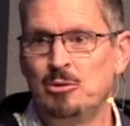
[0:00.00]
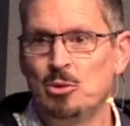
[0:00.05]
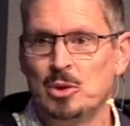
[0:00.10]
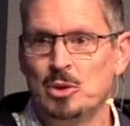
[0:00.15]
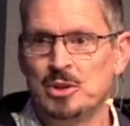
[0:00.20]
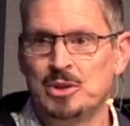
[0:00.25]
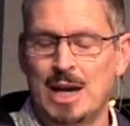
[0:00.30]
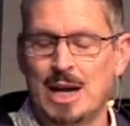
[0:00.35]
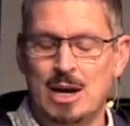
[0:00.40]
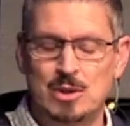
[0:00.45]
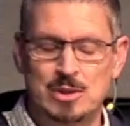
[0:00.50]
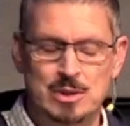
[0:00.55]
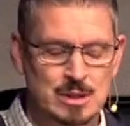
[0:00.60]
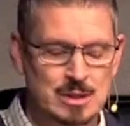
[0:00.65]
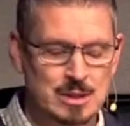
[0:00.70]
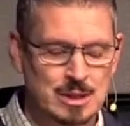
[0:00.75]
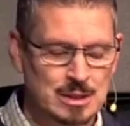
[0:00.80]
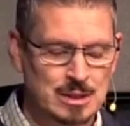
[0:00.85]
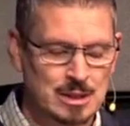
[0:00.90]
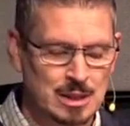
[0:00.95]

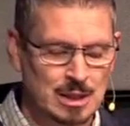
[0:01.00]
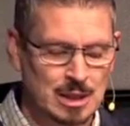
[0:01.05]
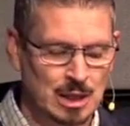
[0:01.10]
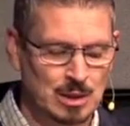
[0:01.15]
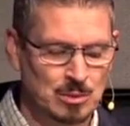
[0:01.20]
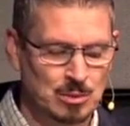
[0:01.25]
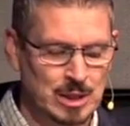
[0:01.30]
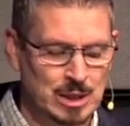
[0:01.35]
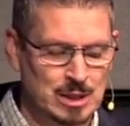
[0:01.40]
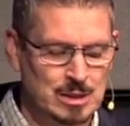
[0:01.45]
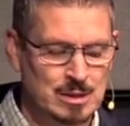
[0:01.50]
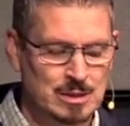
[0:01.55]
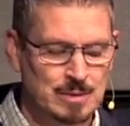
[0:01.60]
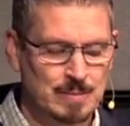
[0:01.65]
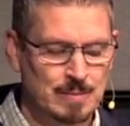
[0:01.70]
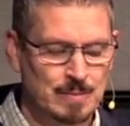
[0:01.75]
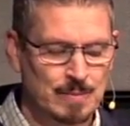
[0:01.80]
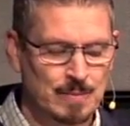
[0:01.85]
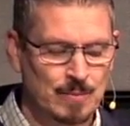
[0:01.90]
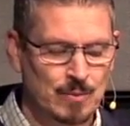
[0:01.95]
4,069 weeks.
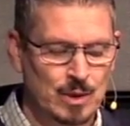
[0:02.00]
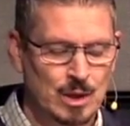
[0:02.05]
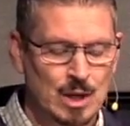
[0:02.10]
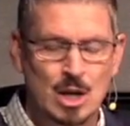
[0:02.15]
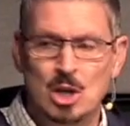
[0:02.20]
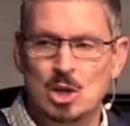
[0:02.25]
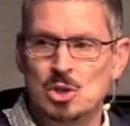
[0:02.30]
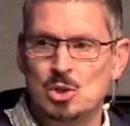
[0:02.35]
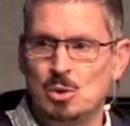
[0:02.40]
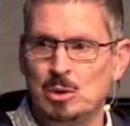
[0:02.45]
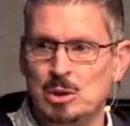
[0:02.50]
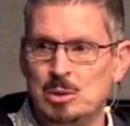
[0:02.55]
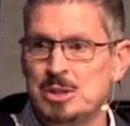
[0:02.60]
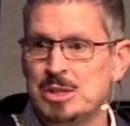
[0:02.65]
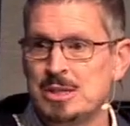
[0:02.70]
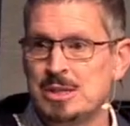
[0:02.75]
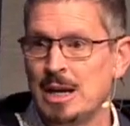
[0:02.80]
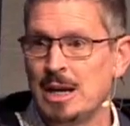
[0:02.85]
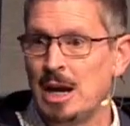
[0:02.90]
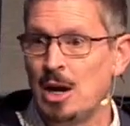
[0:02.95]
So we
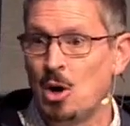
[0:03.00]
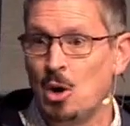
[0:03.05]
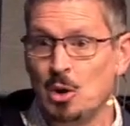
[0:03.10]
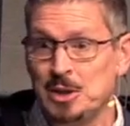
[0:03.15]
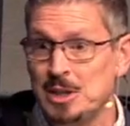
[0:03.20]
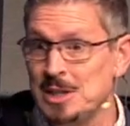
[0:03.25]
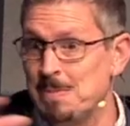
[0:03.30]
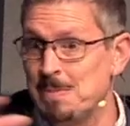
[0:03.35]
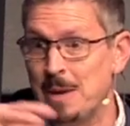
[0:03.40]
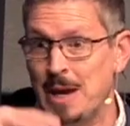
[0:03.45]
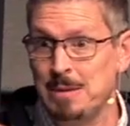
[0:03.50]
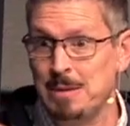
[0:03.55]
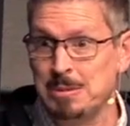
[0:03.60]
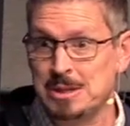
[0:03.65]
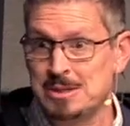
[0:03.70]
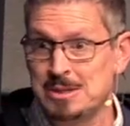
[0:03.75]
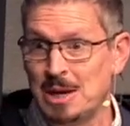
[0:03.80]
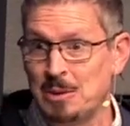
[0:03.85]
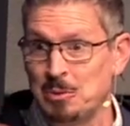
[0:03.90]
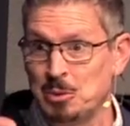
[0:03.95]
would say all these
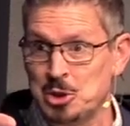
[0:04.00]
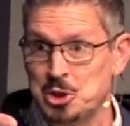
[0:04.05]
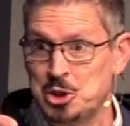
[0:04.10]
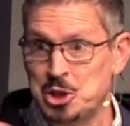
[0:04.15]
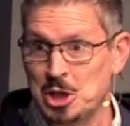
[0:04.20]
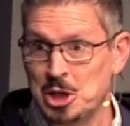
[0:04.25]
babies that were